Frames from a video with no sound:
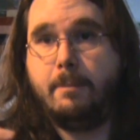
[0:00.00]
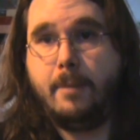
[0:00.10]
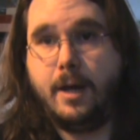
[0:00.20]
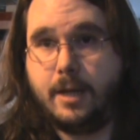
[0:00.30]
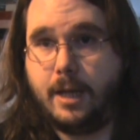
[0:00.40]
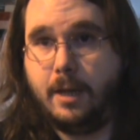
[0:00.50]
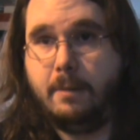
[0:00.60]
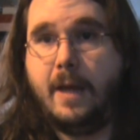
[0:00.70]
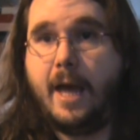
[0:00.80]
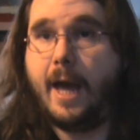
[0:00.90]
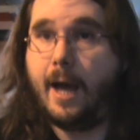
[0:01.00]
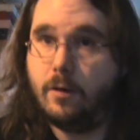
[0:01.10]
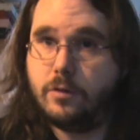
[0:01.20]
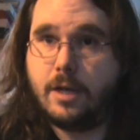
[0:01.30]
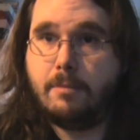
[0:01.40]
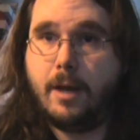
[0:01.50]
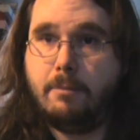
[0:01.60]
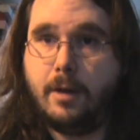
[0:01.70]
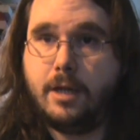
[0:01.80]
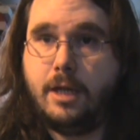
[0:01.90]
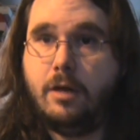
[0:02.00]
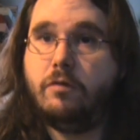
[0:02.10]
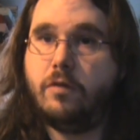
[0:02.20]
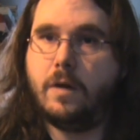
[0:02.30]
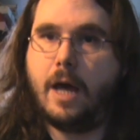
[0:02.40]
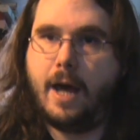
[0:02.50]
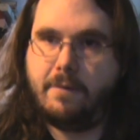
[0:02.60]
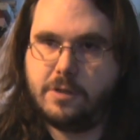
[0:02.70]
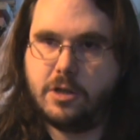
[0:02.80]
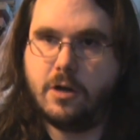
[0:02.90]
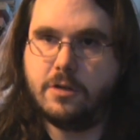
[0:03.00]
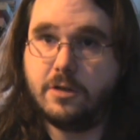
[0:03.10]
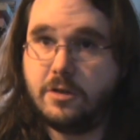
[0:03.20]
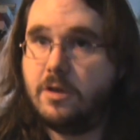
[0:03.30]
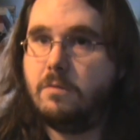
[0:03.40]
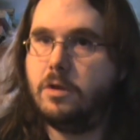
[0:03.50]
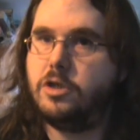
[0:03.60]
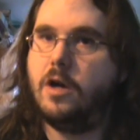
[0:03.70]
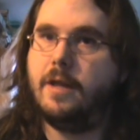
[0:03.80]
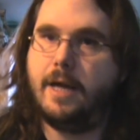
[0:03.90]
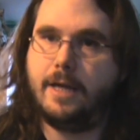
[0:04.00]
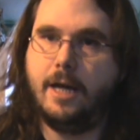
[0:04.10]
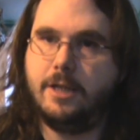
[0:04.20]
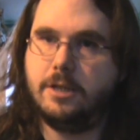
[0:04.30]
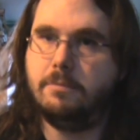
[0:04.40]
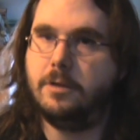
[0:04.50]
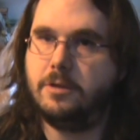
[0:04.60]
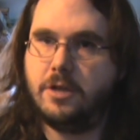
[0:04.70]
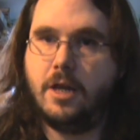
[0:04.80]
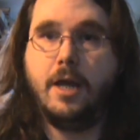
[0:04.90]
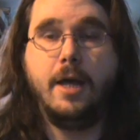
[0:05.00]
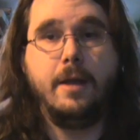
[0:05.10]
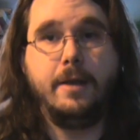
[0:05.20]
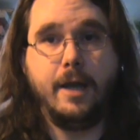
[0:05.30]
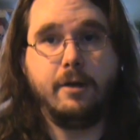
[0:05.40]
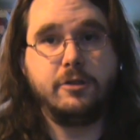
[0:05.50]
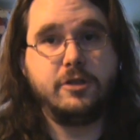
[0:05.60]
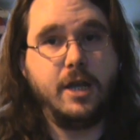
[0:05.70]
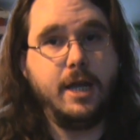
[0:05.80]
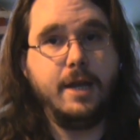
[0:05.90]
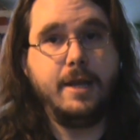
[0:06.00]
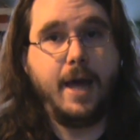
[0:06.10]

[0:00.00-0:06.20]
money. How do they make money? Through their advertisers, which are their customers. Now, saying